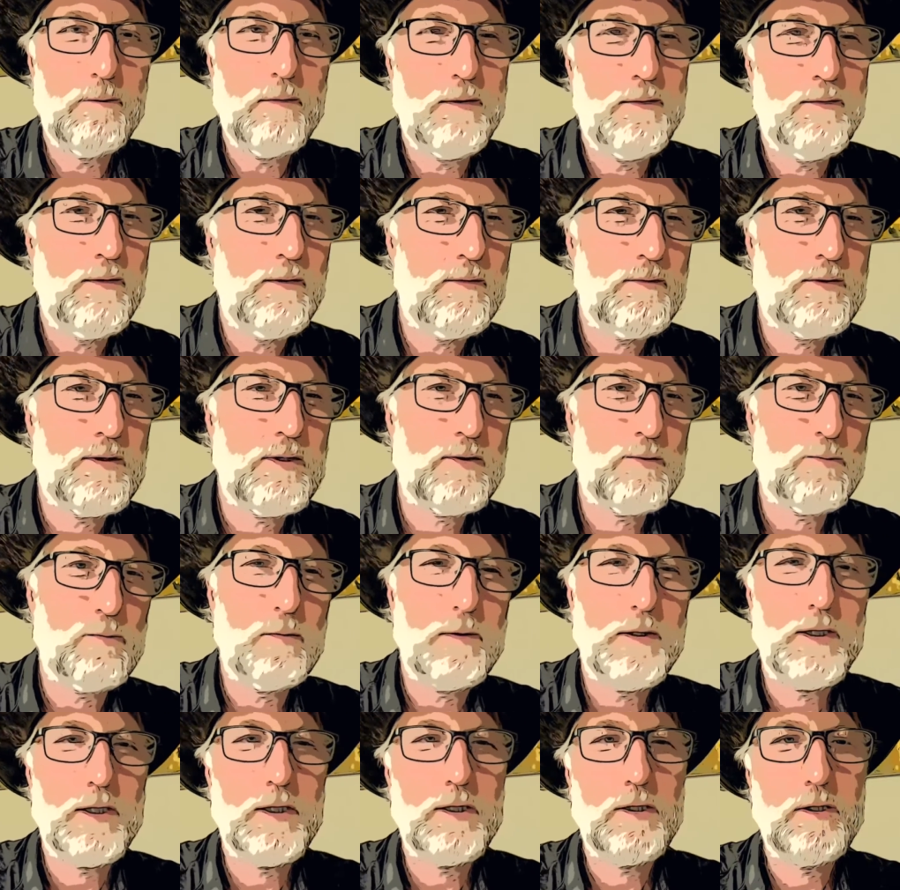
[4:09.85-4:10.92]
is this just
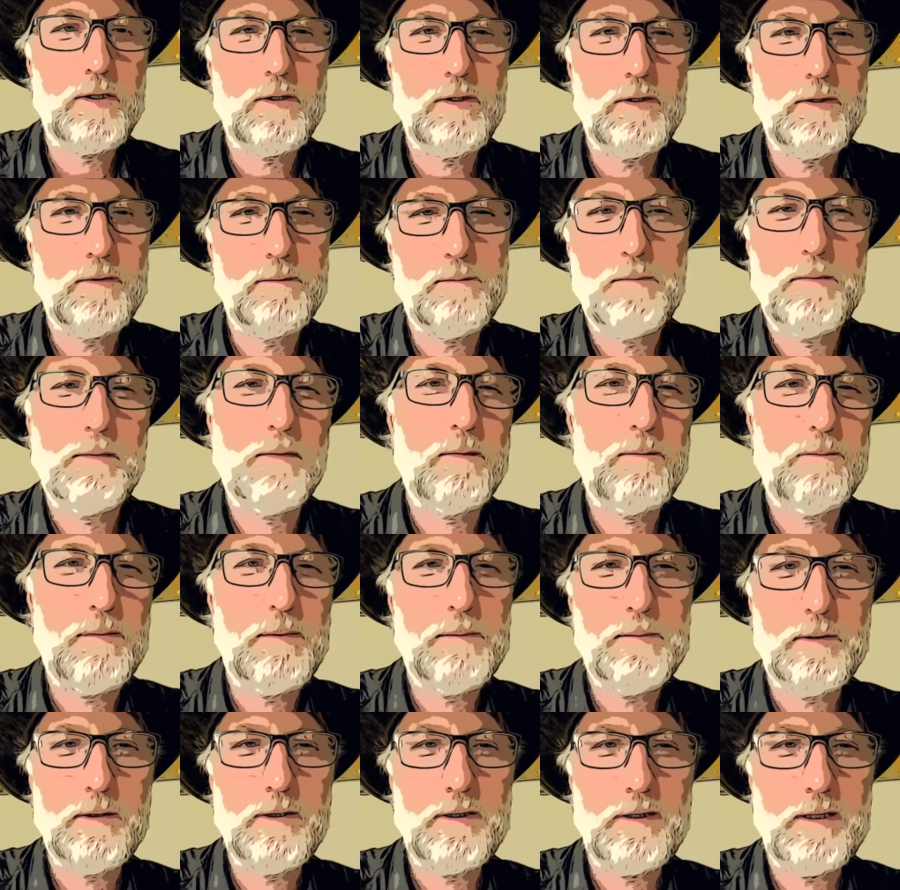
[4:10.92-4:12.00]
weird? Are
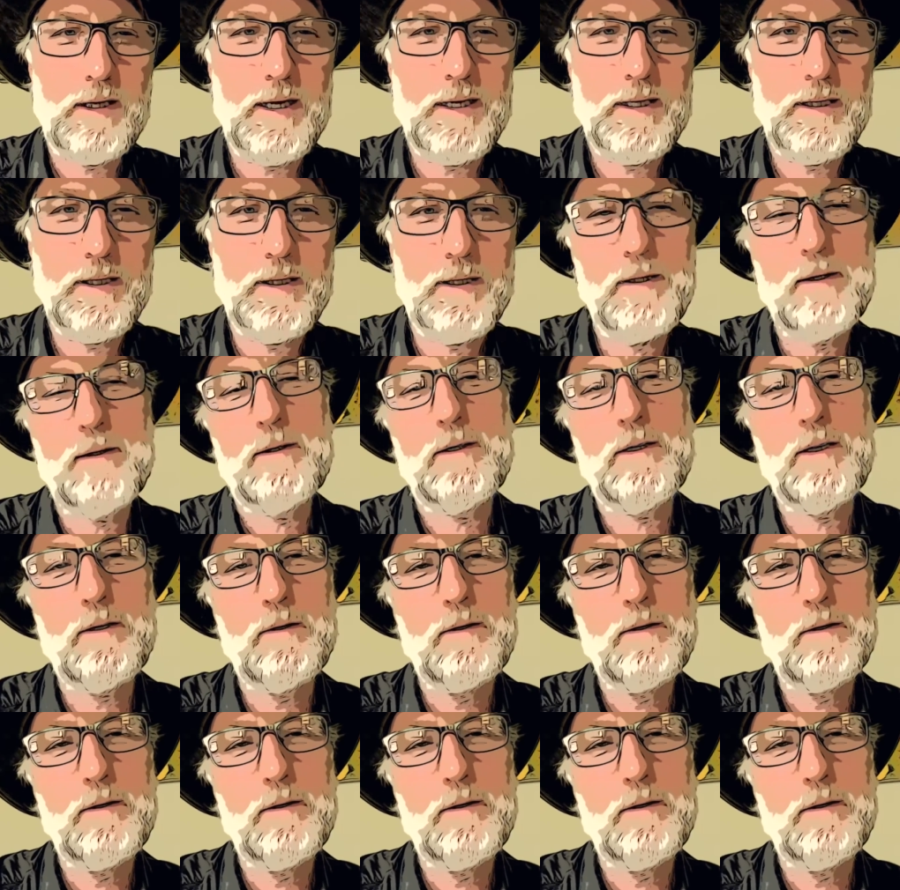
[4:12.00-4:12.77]
people gonna like it?